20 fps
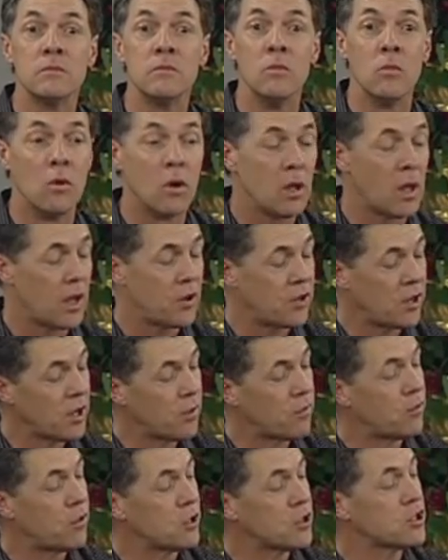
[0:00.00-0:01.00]
Well, oh, I
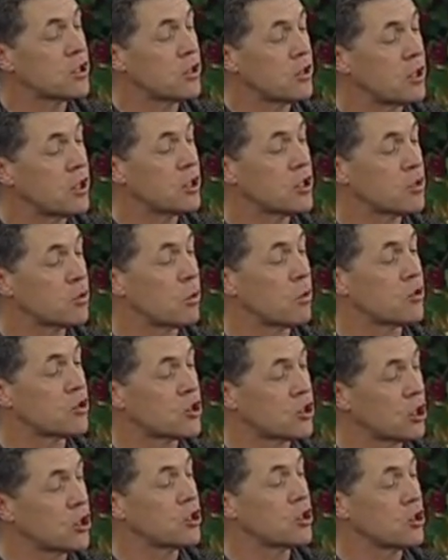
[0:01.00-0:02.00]
did this and this with
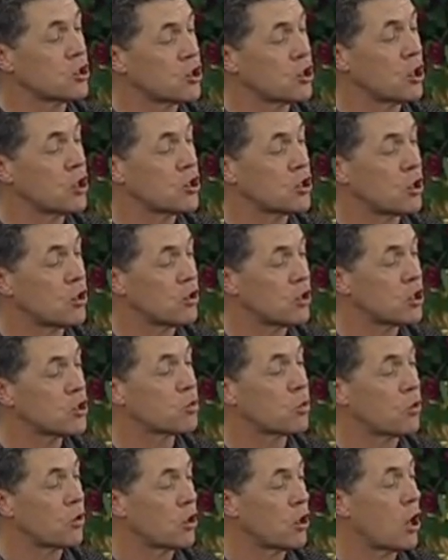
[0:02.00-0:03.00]
such and such, and this
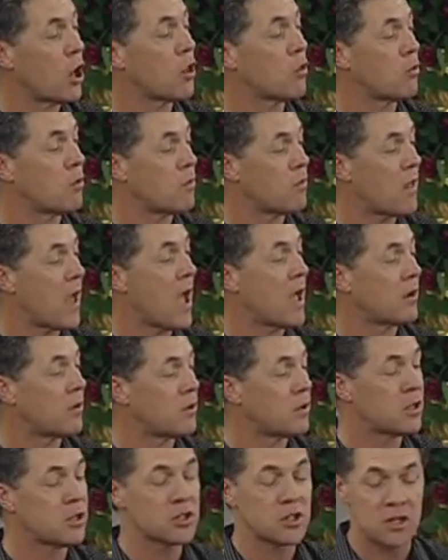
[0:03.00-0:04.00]
with the other, and that
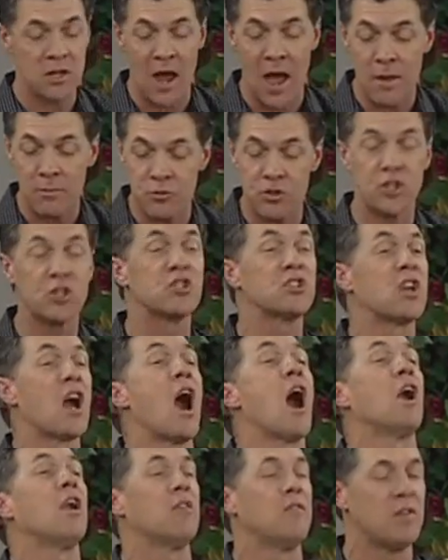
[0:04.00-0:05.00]
and this, and I'm just
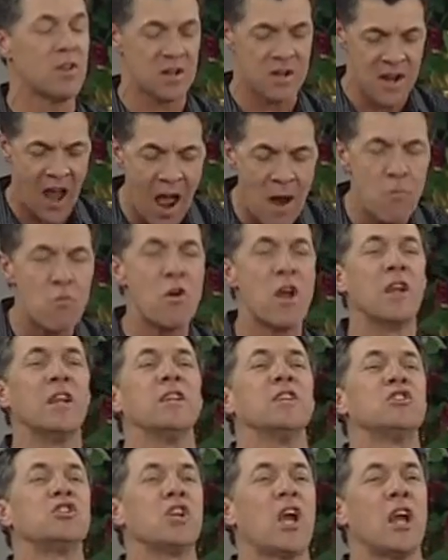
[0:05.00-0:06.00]
tired of it, and I'm ready
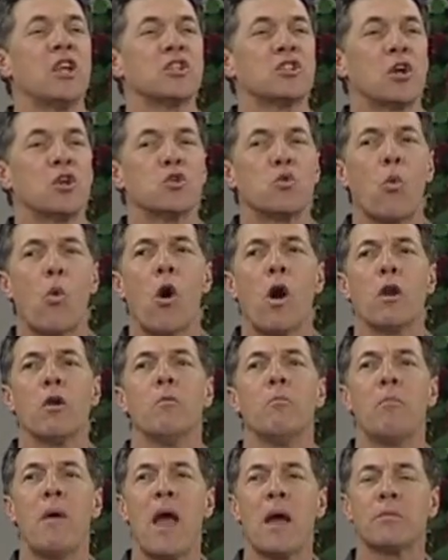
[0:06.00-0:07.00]
to change because water
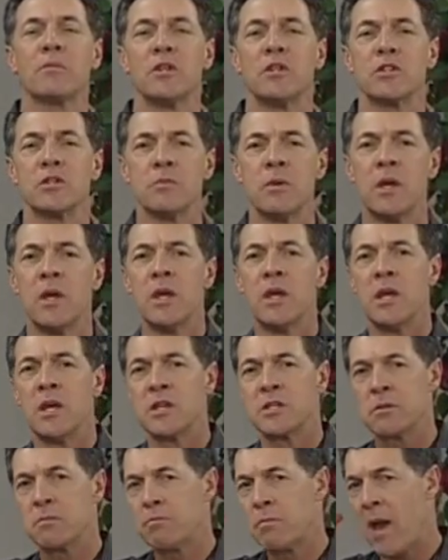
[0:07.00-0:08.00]
baptism
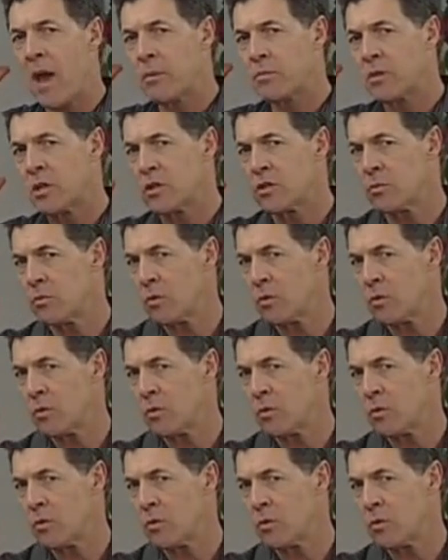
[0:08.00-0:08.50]
is a baptism of